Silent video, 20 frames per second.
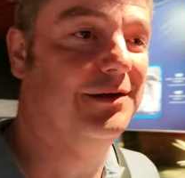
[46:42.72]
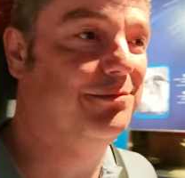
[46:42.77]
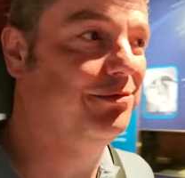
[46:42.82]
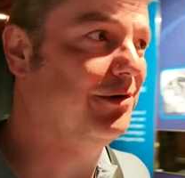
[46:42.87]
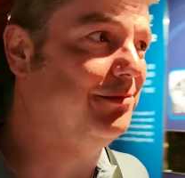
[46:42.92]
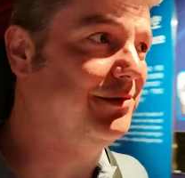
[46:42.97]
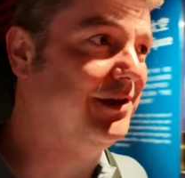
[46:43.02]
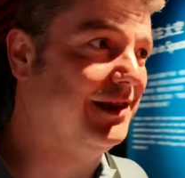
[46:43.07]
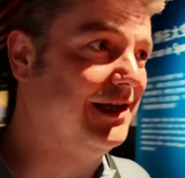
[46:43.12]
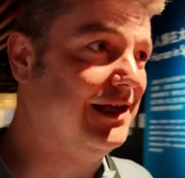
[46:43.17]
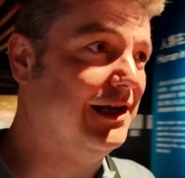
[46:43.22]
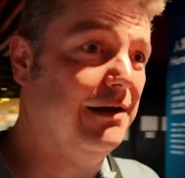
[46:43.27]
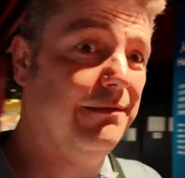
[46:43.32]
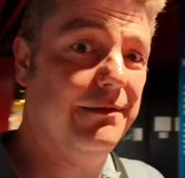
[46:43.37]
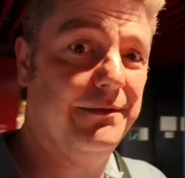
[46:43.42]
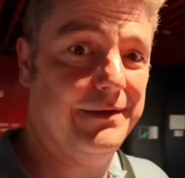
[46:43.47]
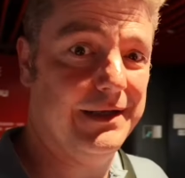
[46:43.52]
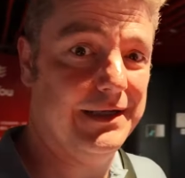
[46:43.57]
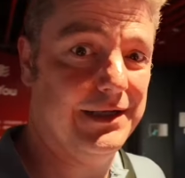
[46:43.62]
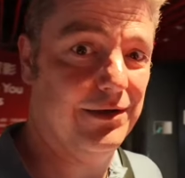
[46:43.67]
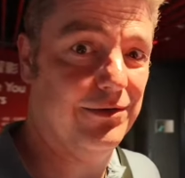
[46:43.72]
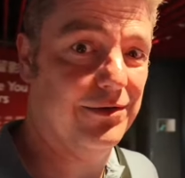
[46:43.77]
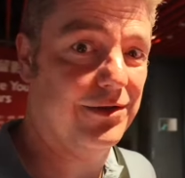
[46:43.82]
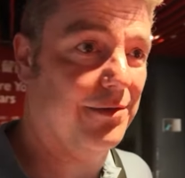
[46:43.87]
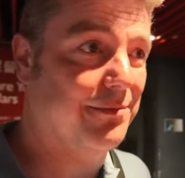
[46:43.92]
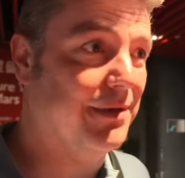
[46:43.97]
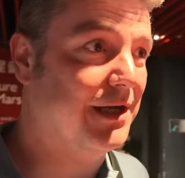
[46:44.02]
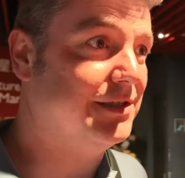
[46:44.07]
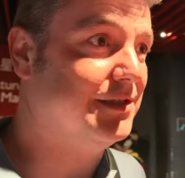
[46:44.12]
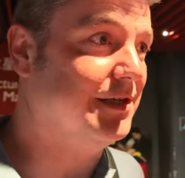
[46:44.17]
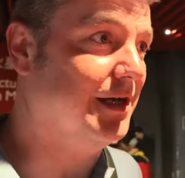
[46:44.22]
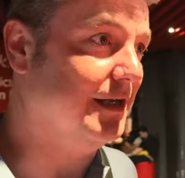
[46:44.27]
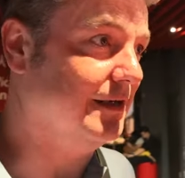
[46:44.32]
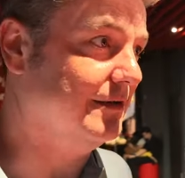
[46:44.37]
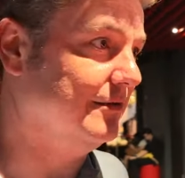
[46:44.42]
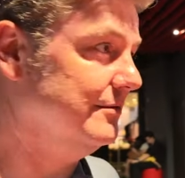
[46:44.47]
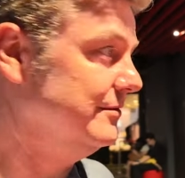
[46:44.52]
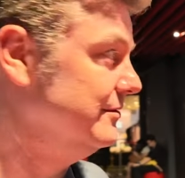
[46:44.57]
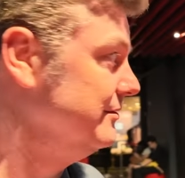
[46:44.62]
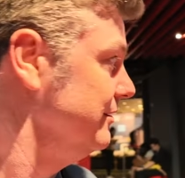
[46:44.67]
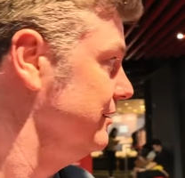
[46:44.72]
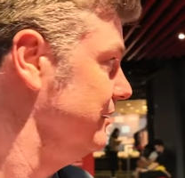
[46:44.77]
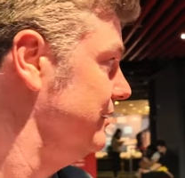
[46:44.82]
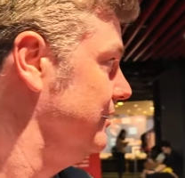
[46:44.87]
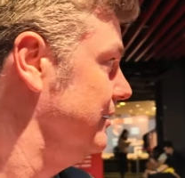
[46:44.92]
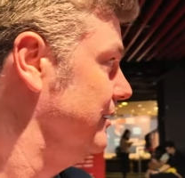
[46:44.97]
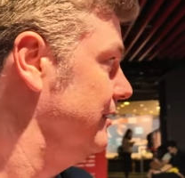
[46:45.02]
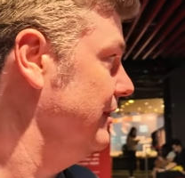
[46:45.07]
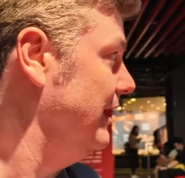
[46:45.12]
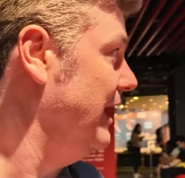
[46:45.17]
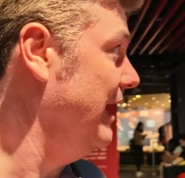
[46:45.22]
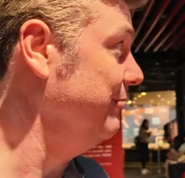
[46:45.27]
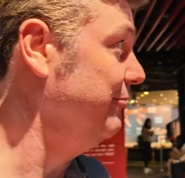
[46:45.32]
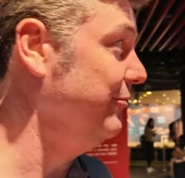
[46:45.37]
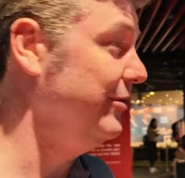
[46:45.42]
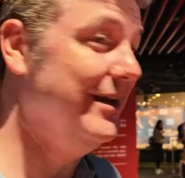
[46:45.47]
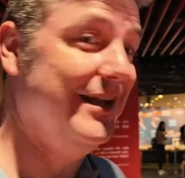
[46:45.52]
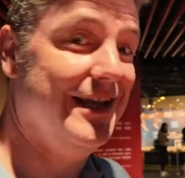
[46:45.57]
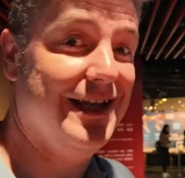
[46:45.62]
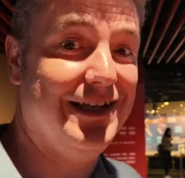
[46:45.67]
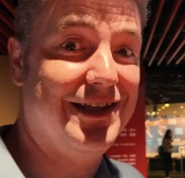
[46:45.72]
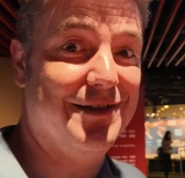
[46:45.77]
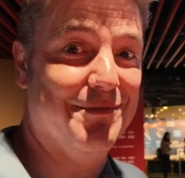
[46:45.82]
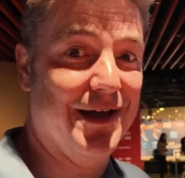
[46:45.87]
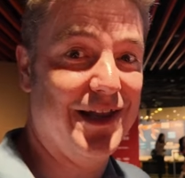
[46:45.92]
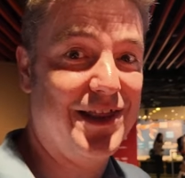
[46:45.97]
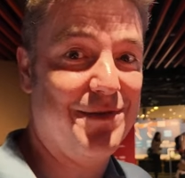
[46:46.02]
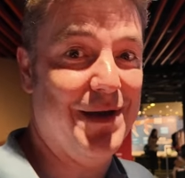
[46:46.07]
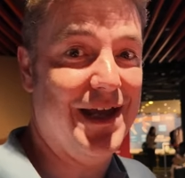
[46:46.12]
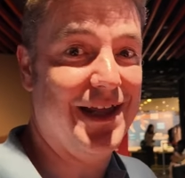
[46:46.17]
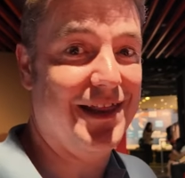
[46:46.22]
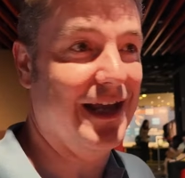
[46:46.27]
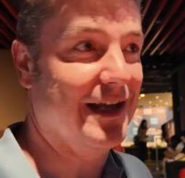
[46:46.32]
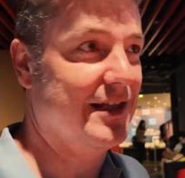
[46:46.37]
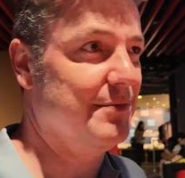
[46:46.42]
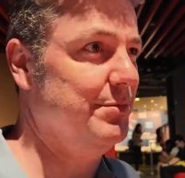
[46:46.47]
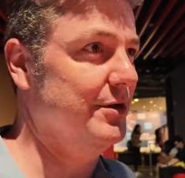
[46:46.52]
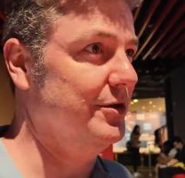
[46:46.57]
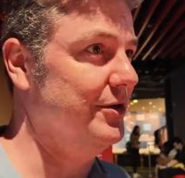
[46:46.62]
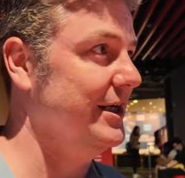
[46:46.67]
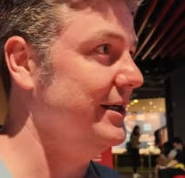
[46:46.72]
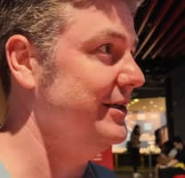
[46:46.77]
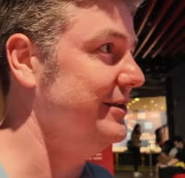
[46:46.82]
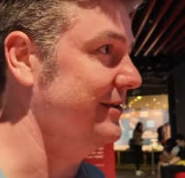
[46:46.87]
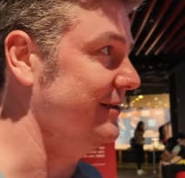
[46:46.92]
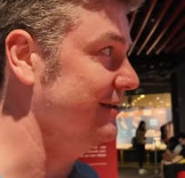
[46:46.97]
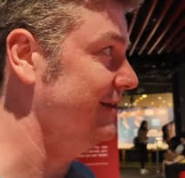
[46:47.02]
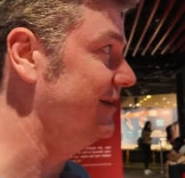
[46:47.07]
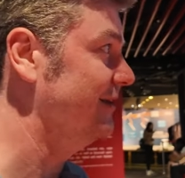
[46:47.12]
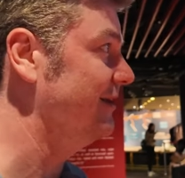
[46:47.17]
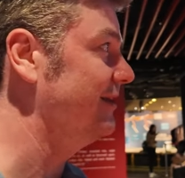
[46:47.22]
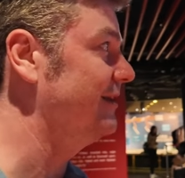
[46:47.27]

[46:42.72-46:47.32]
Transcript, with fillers: You've probably seen other videos on my channel. I'm really into my space exploration,